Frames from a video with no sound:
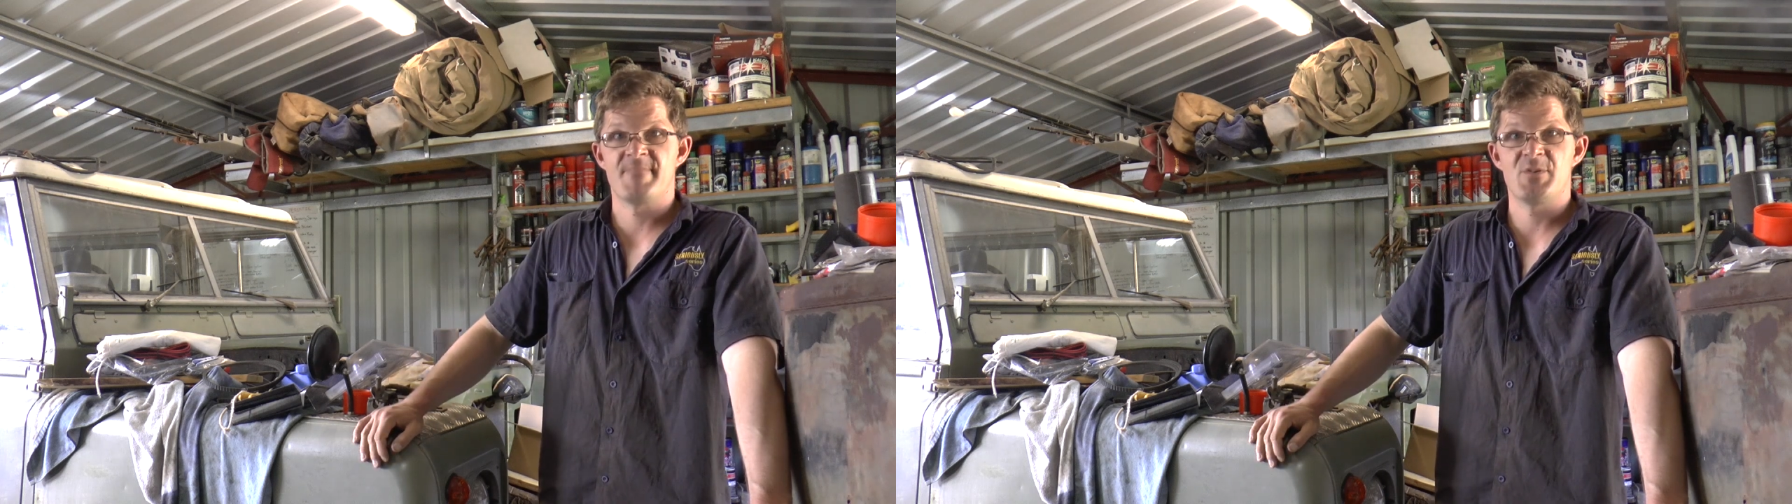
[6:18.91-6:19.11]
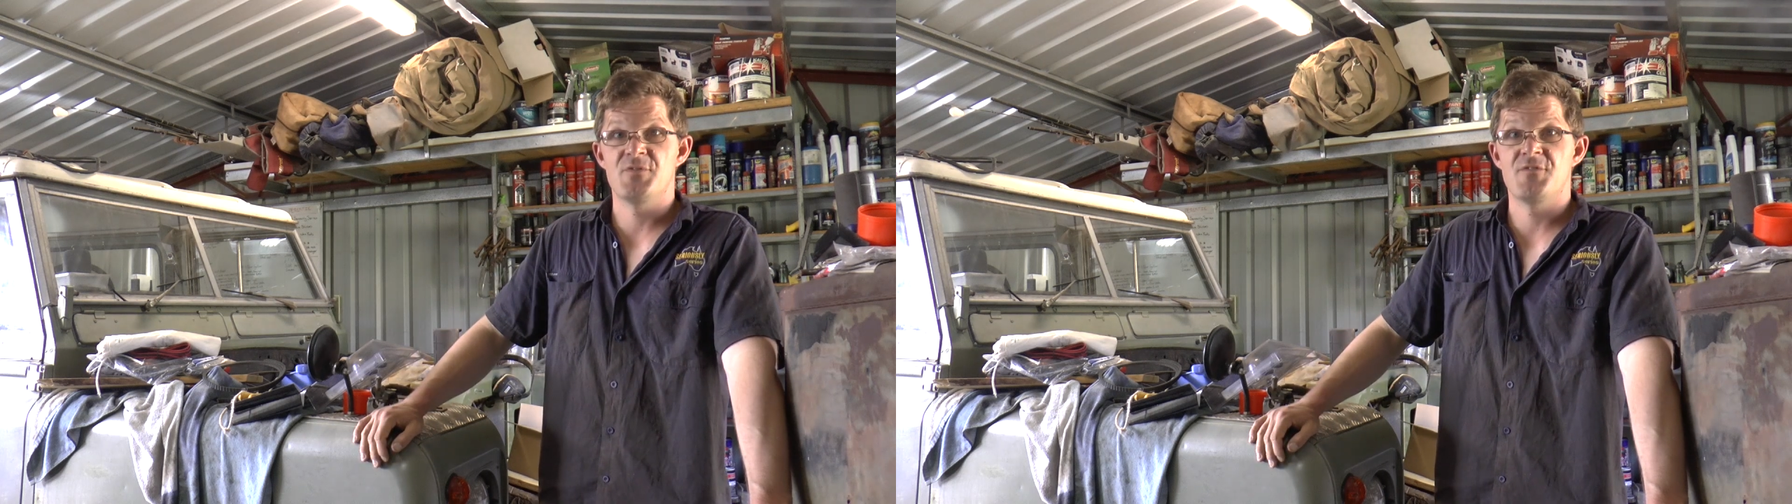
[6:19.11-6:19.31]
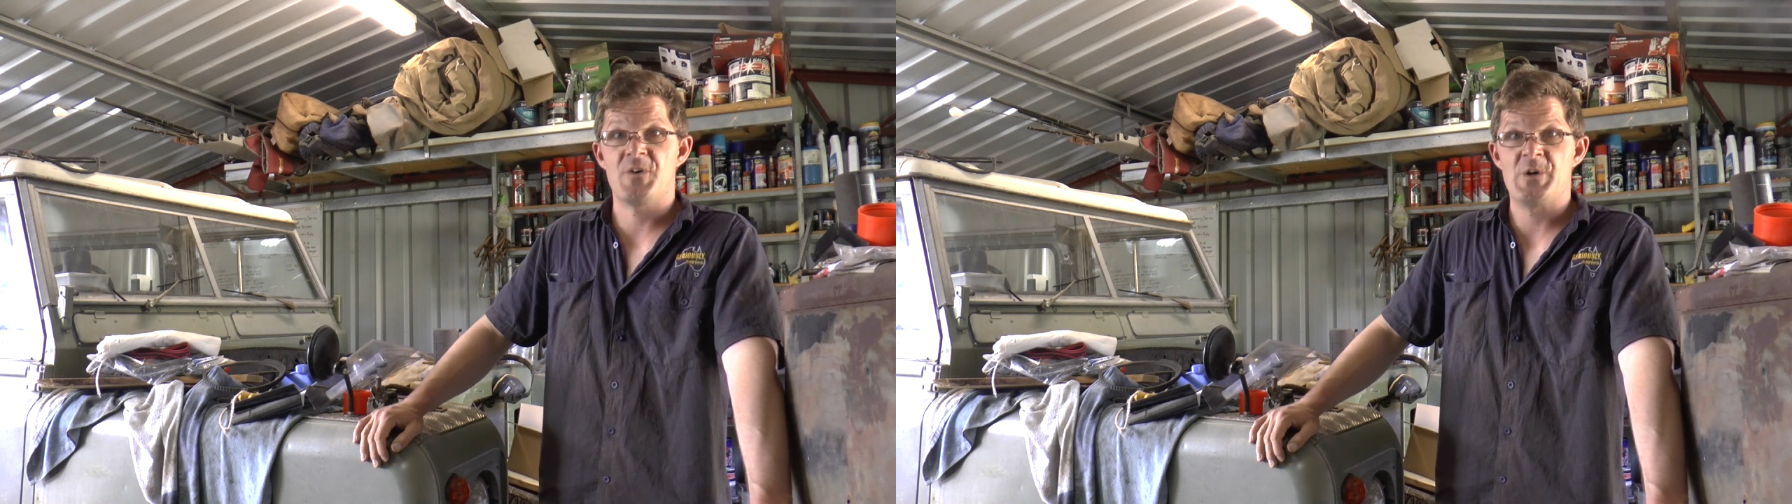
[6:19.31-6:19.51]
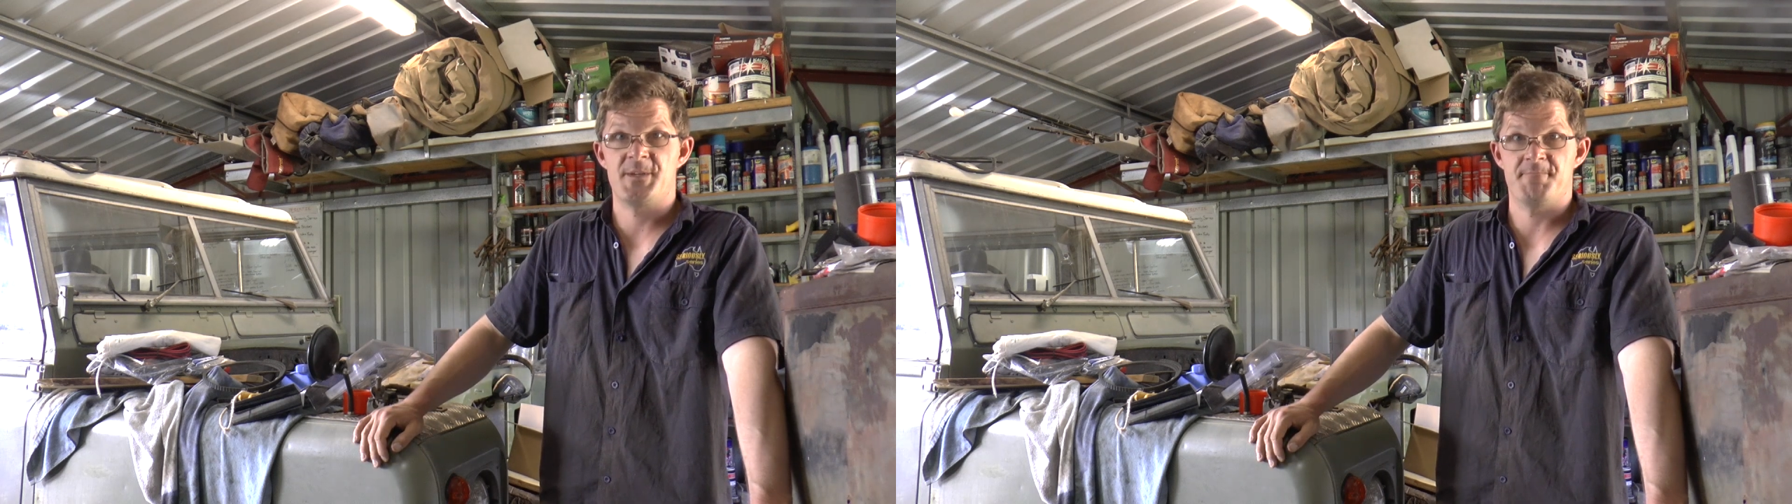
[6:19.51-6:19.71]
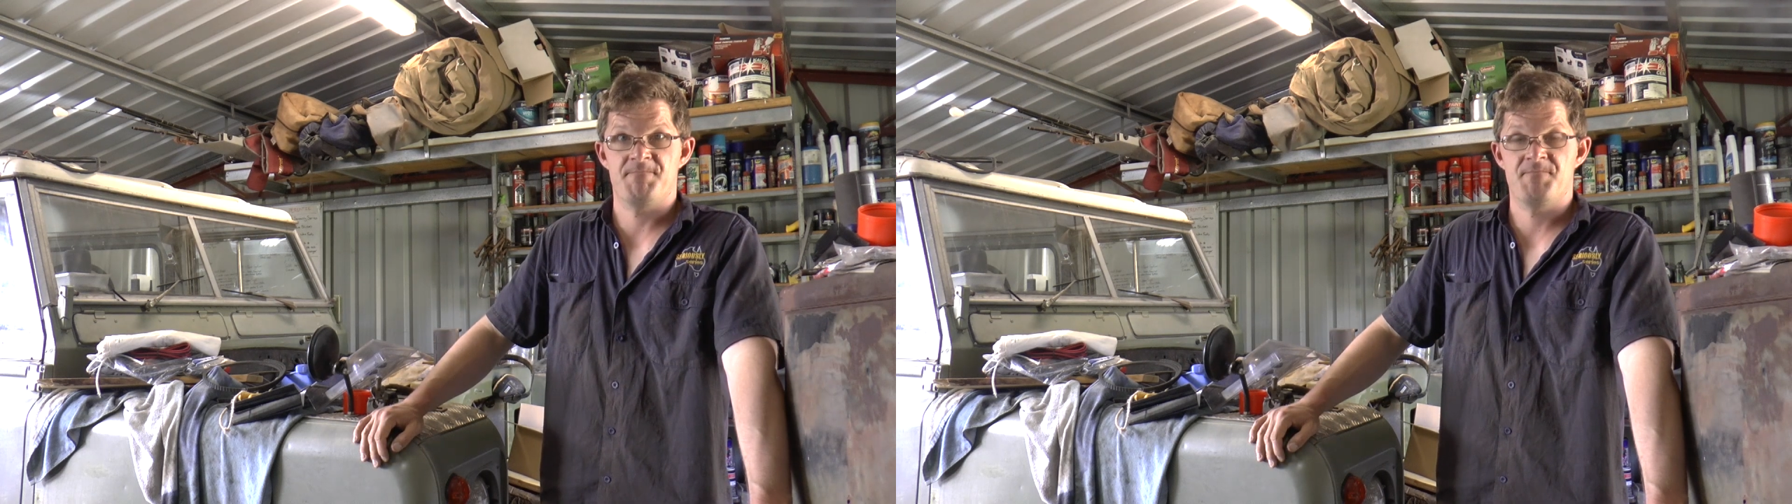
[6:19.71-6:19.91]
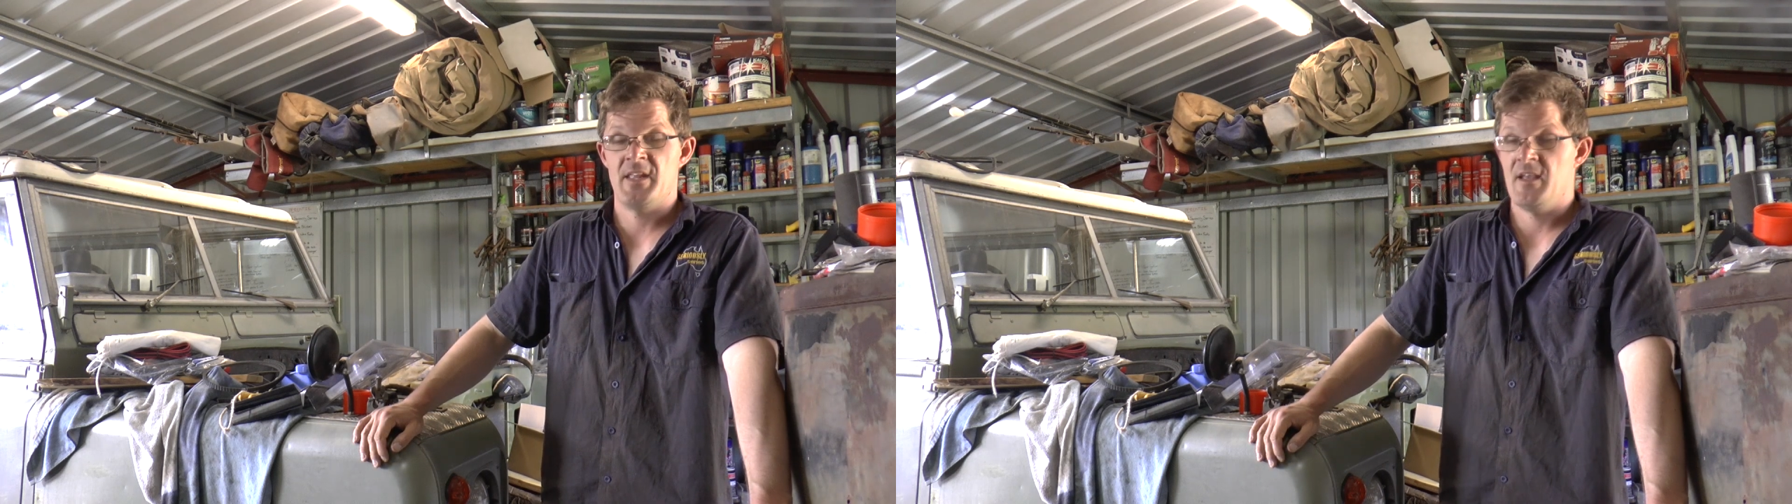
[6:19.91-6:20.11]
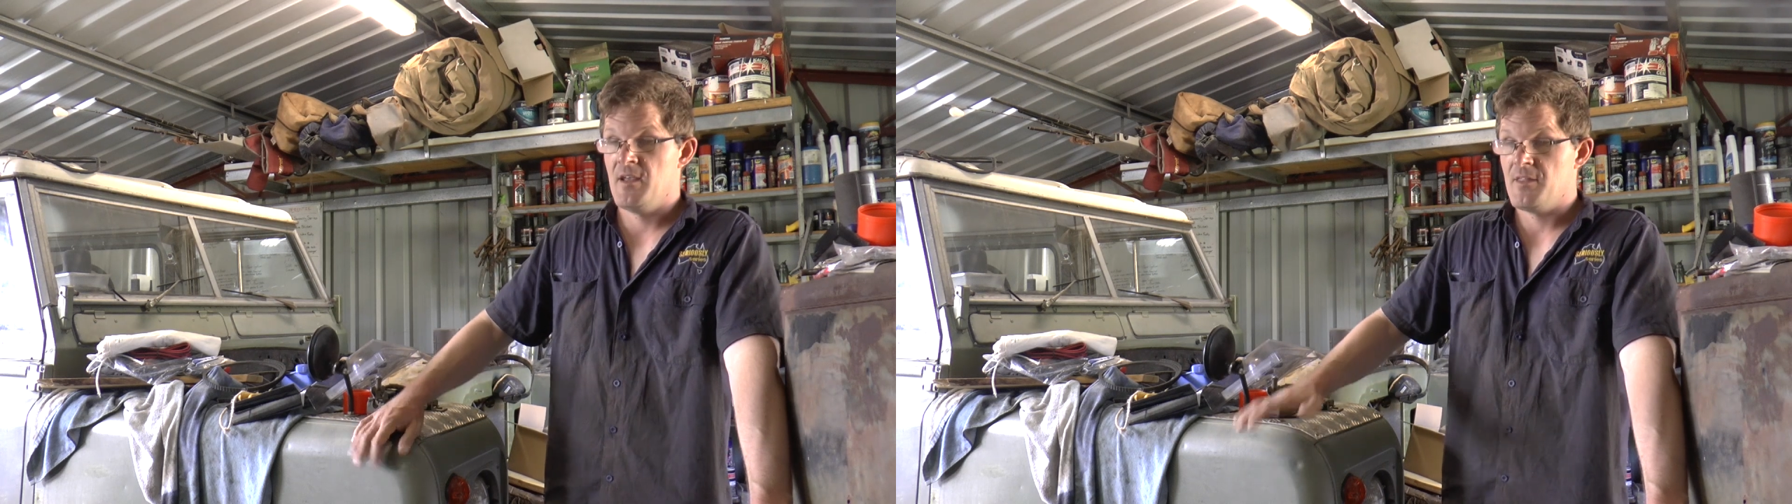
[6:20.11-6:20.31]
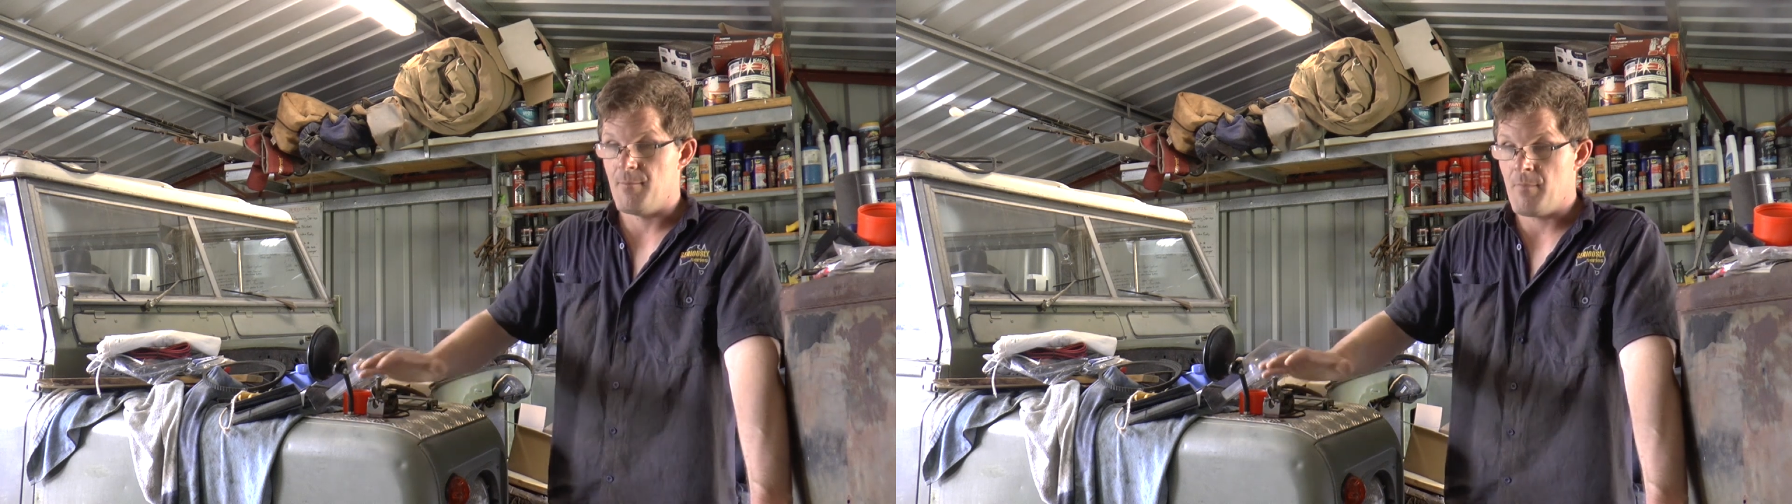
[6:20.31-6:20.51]
It was fine.
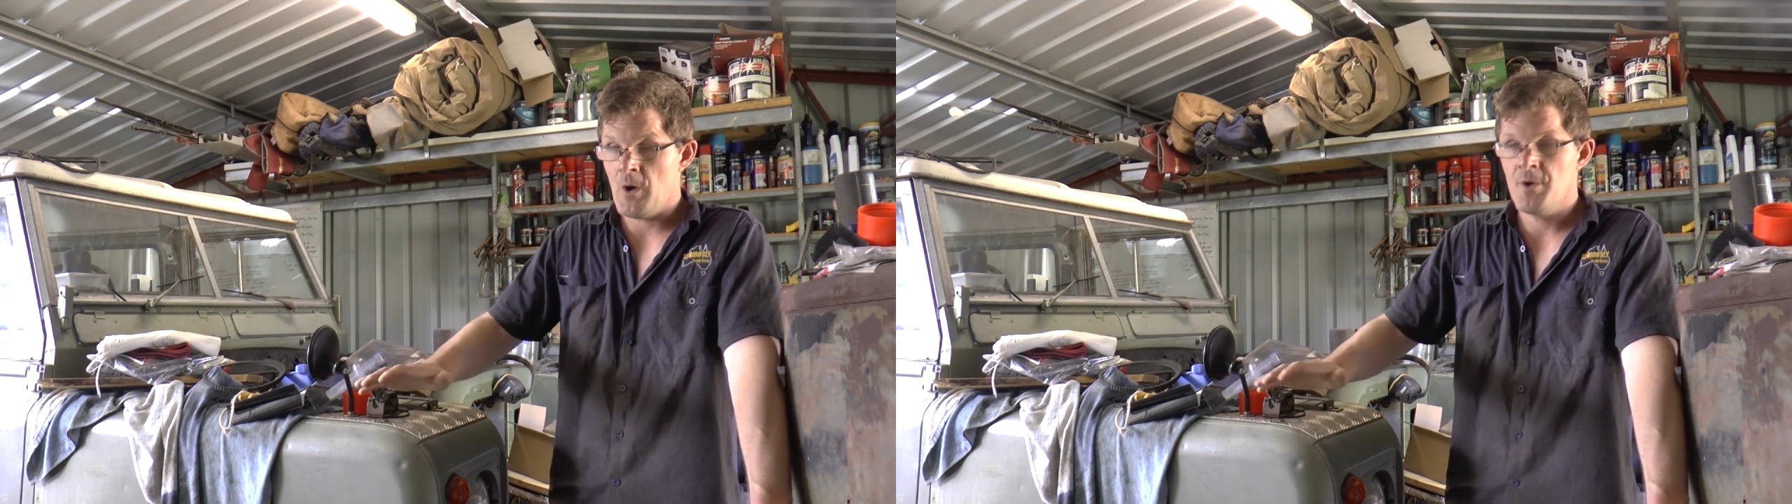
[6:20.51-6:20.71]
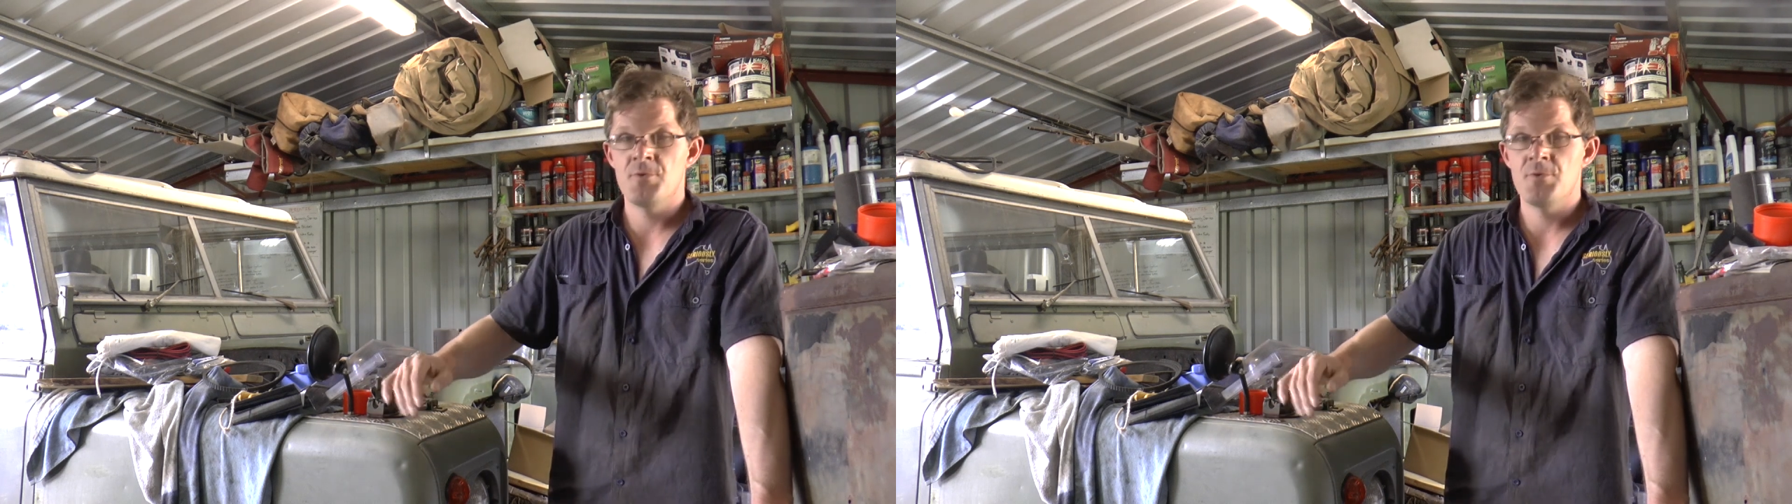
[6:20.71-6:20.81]
The motor